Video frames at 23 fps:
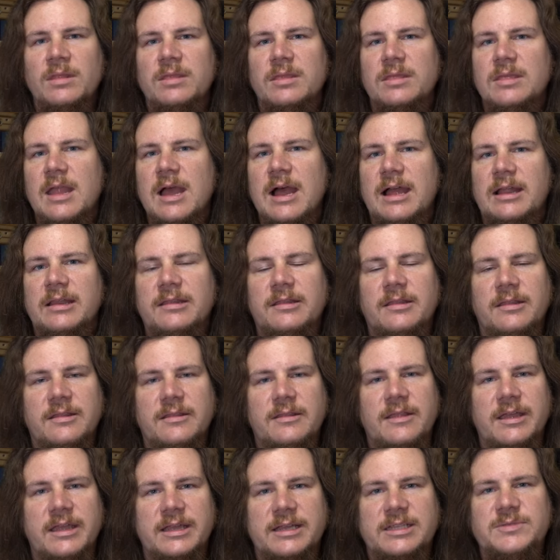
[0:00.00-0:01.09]
not
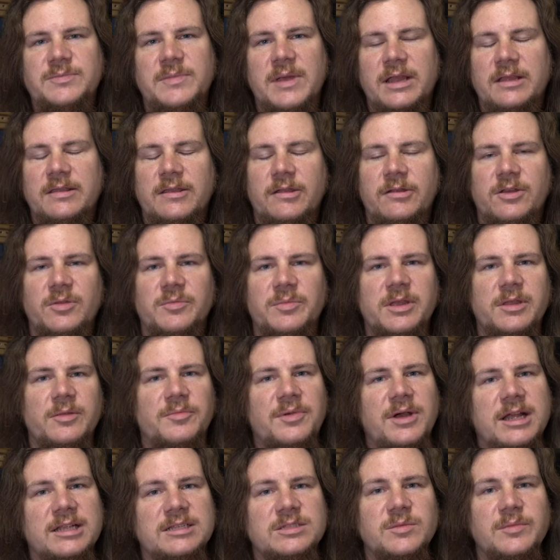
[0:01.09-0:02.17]
that they expect there to be the
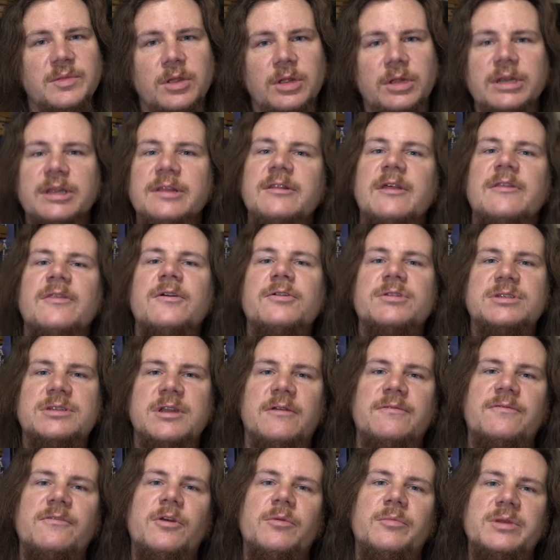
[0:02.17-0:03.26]
possibility that their
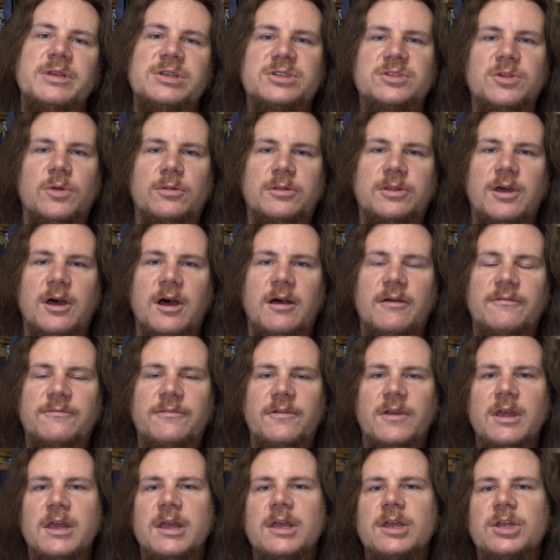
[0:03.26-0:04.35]
stuff could be sold
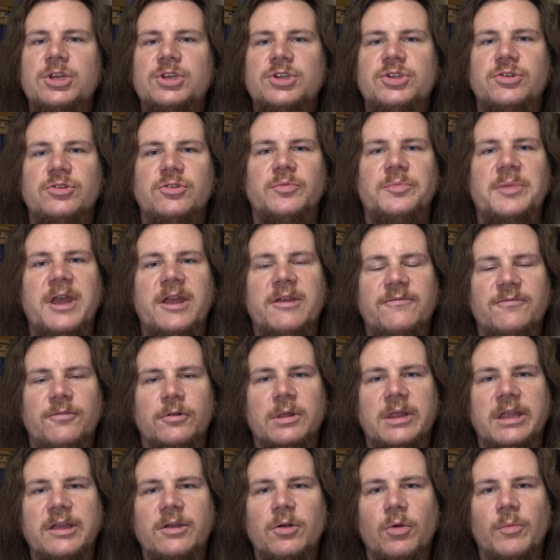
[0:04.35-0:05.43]
off to pay for
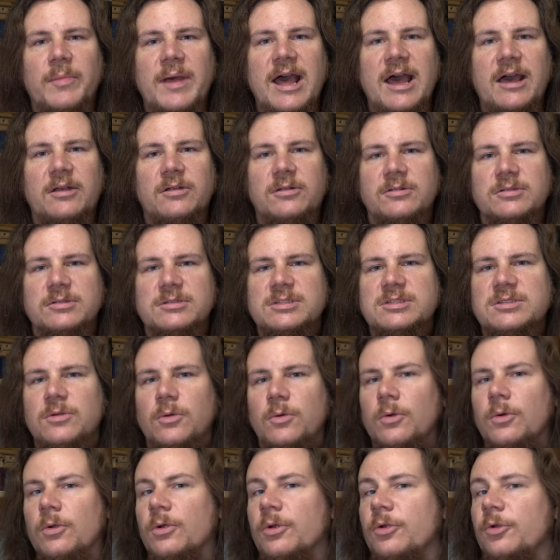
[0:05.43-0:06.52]
legal battles
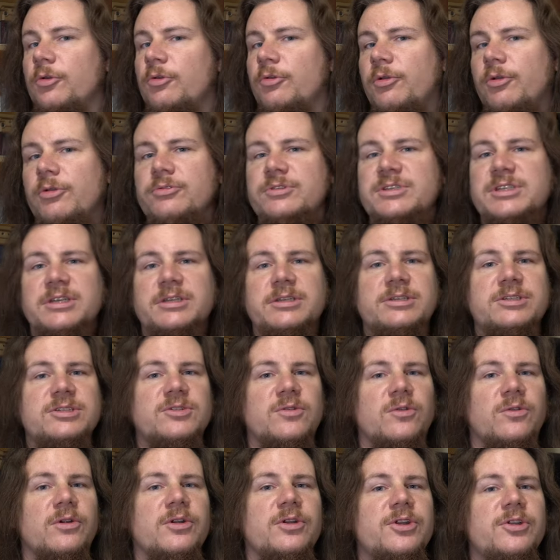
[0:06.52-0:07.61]
or cruises
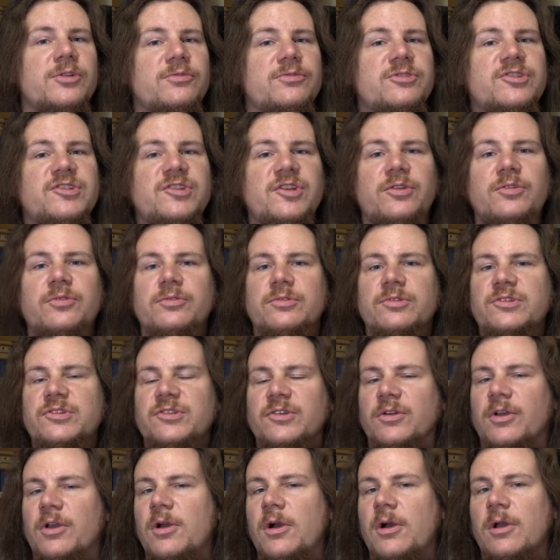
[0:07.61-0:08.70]
or new suits
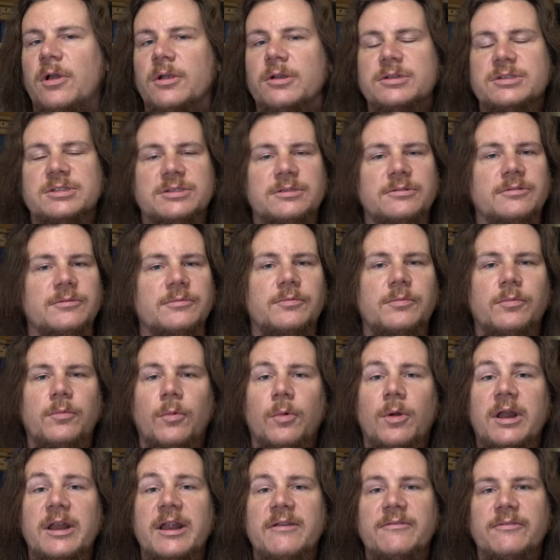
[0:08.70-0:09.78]
or cars or
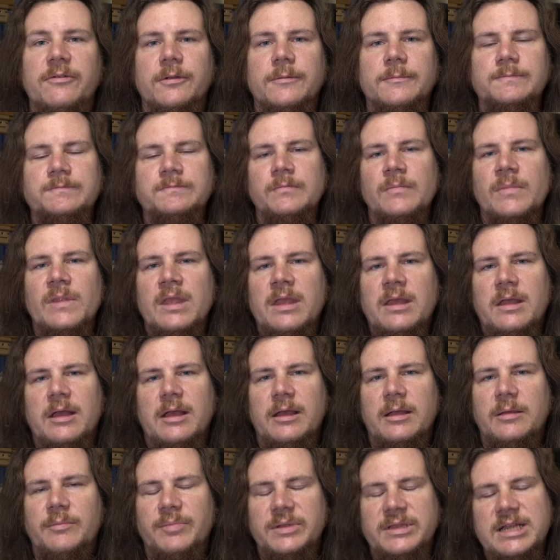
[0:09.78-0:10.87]
whatever.
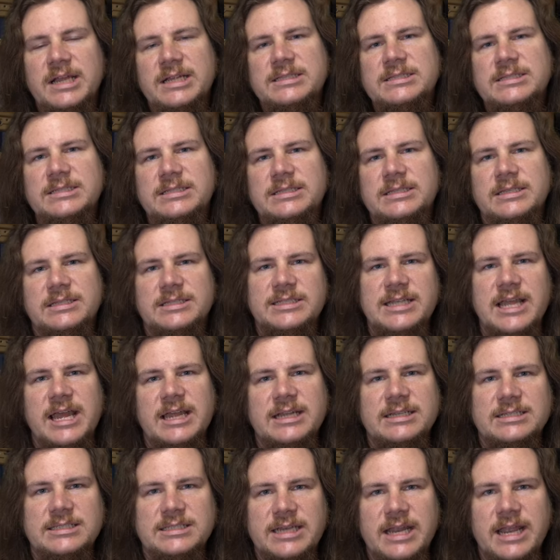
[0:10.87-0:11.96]
But that's the
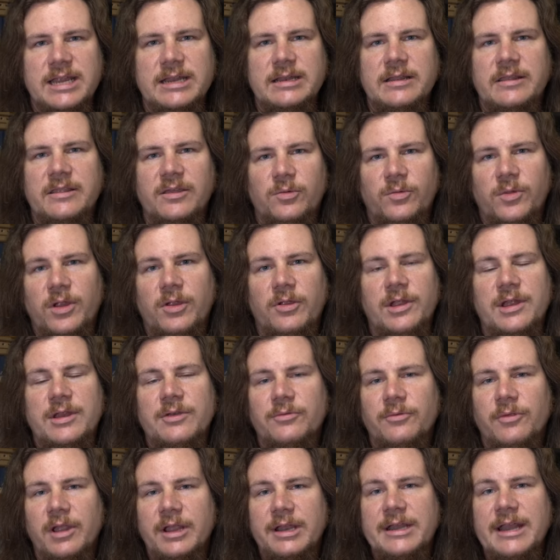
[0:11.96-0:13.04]
sad state that we're
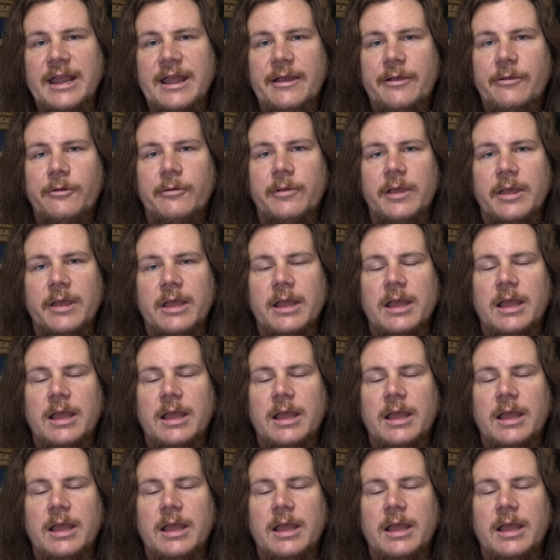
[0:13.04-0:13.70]
in right now.